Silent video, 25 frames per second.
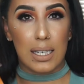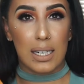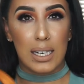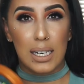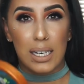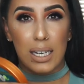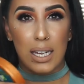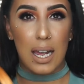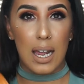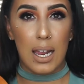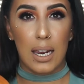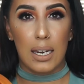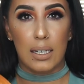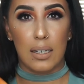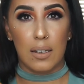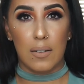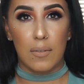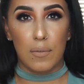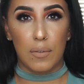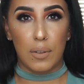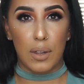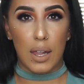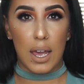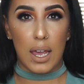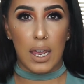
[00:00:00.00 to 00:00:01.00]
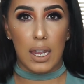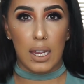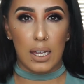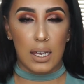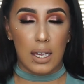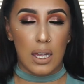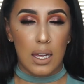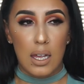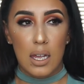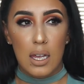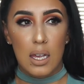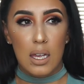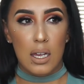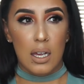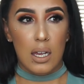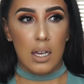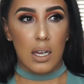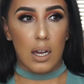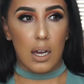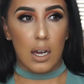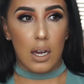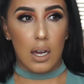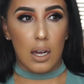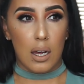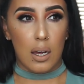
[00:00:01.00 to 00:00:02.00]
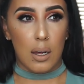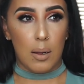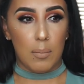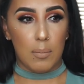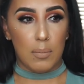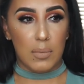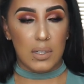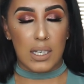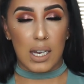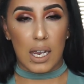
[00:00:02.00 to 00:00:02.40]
in and kind of like um,